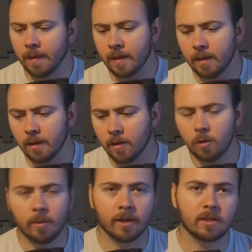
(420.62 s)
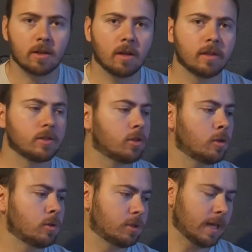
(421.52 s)
the Umarex Gauntlet
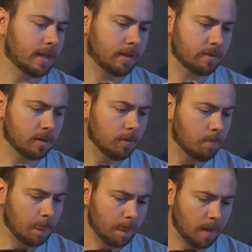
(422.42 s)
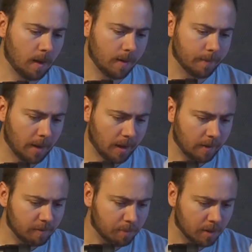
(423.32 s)
2 side lever.
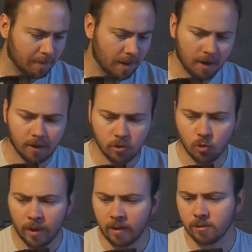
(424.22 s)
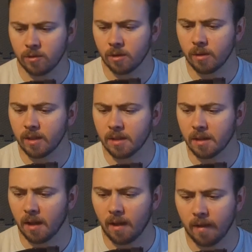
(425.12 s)
I've put about 100 rounds through it.
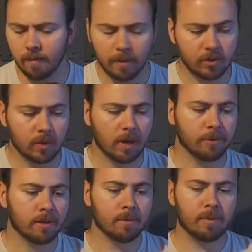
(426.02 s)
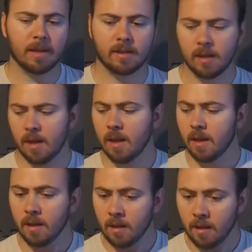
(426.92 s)
I've messed around with it a bit,
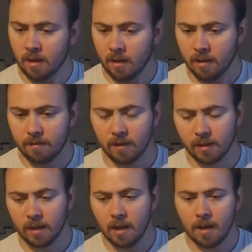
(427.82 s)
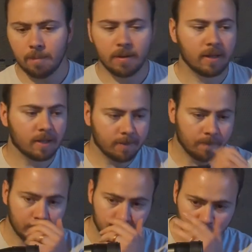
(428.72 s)
filled it up,
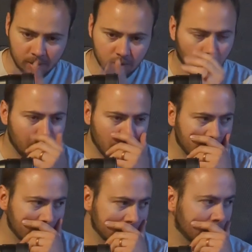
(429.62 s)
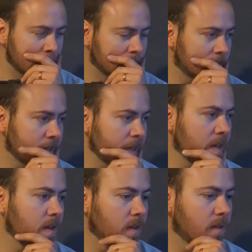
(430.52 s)
put a scope on it as you can see,
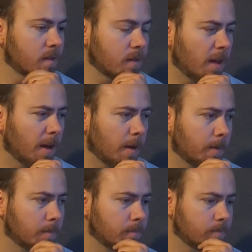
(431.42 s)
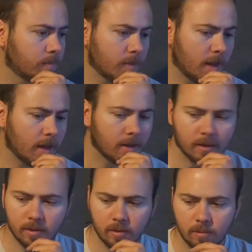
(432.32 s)

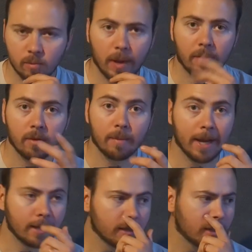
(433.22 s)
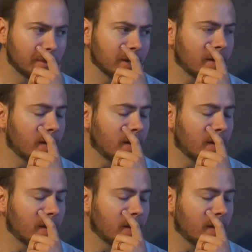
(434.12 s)
and read through the manual a little bit.